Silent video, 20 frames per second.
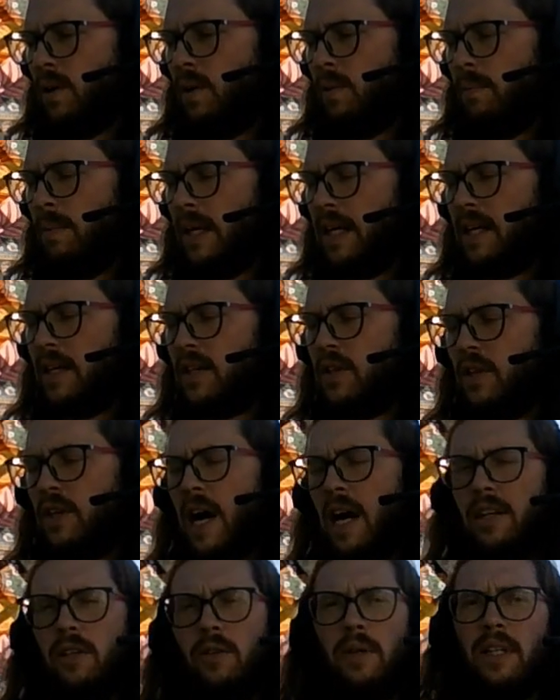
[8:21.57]
Because you're
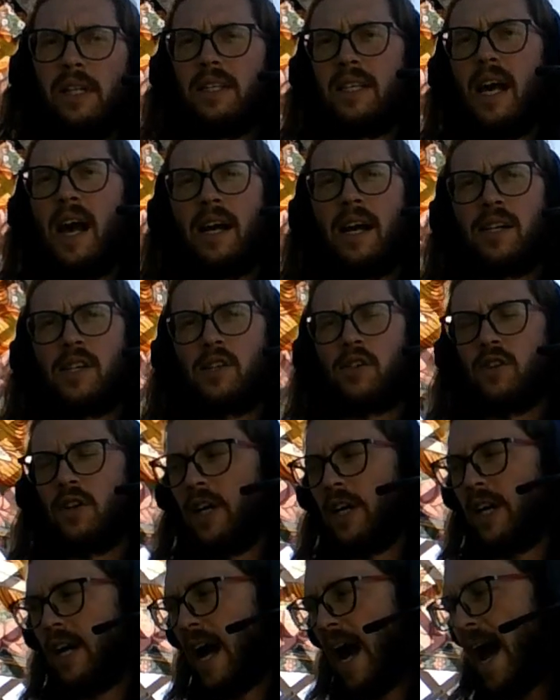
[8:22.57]
not doing this
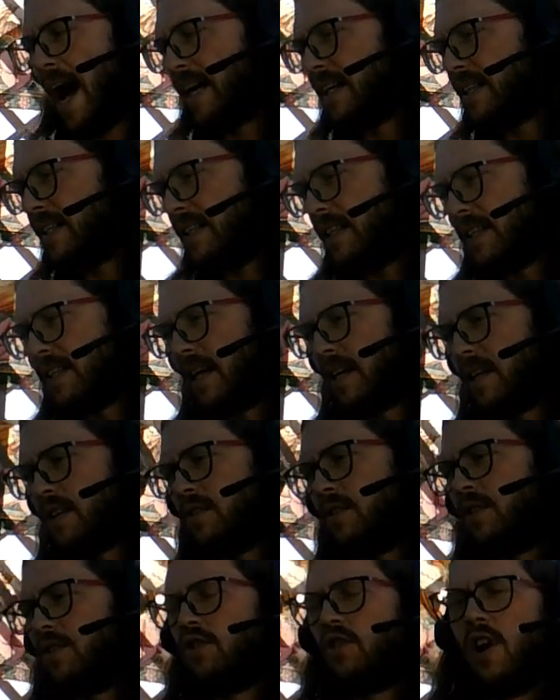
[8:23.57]
extra act, this
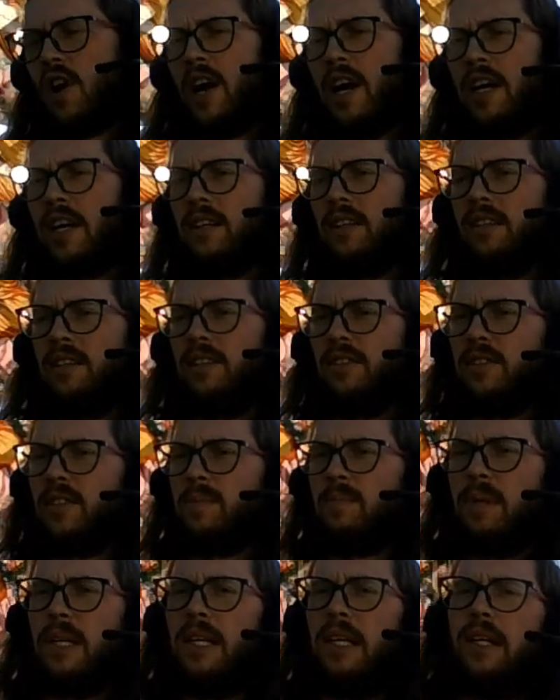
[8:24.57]
extra trying. You're
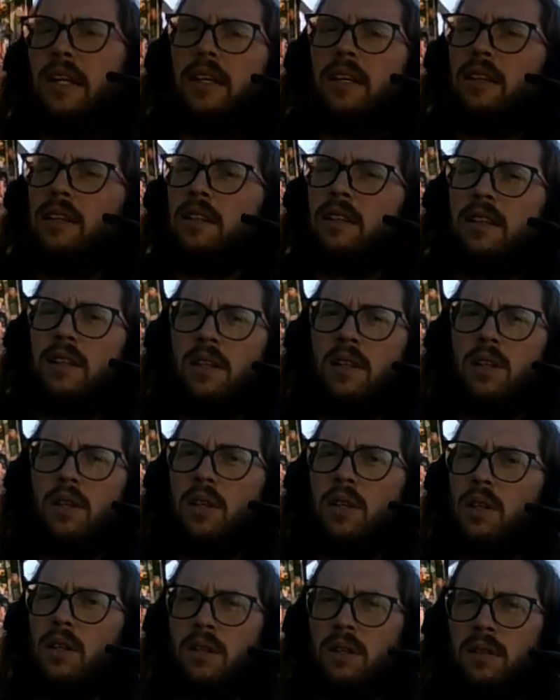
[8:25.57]
just being.
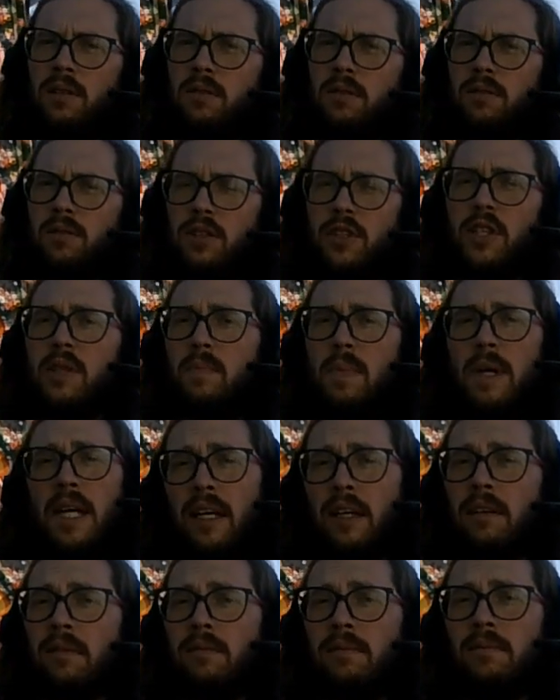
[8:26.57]
You're just
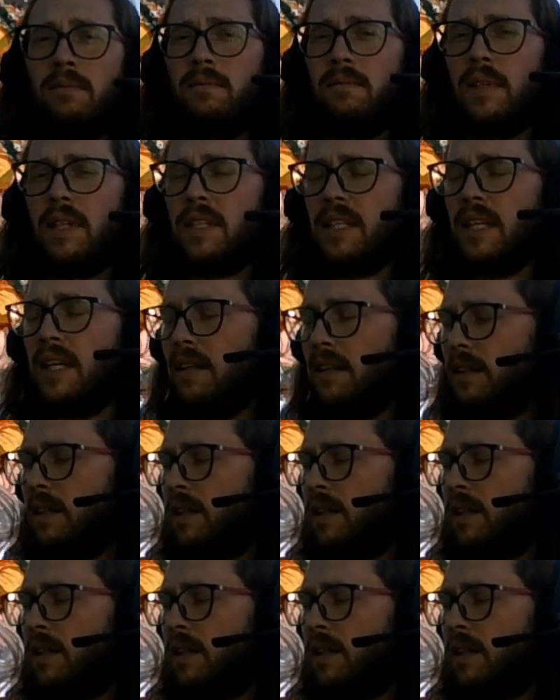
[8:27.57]
being. That's it.